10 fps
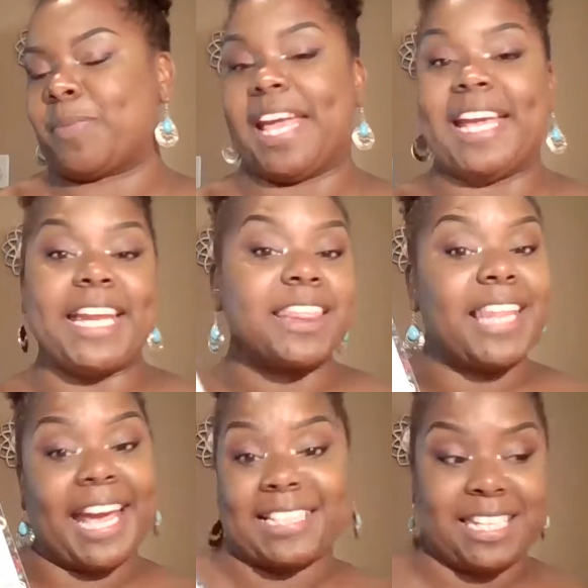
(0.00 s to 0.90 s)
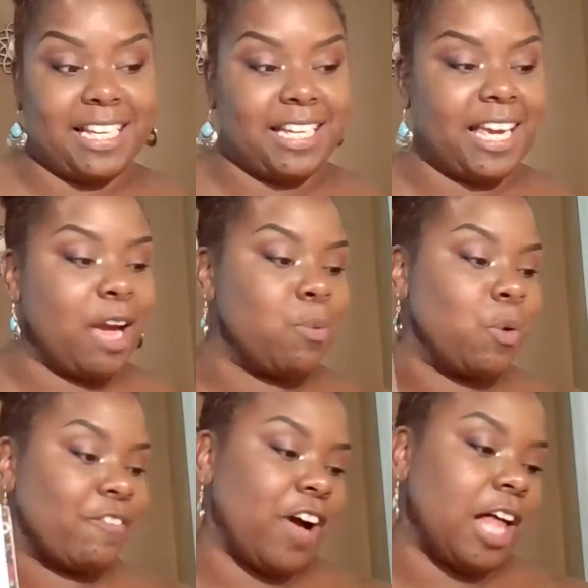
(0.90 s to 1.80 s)
Atlanta, and
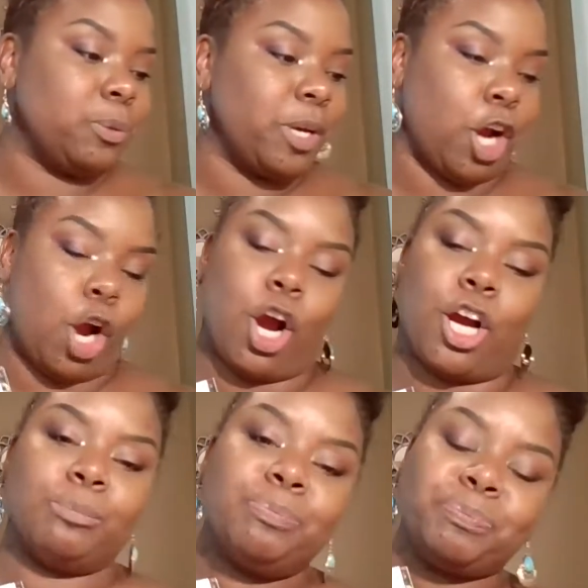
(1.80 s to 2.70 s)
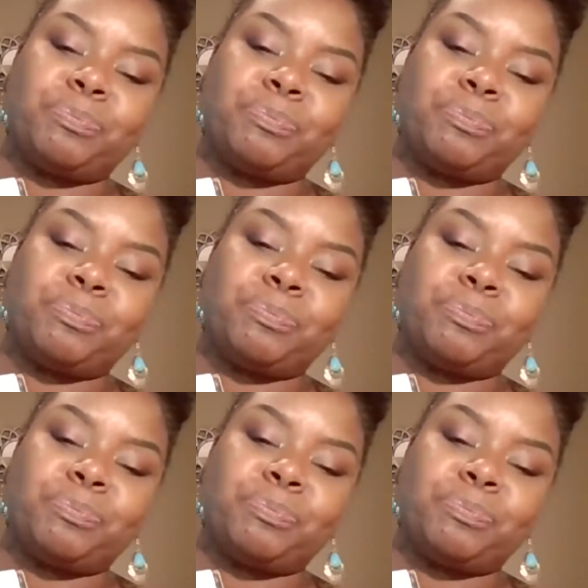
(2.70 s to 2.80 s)
we're following her.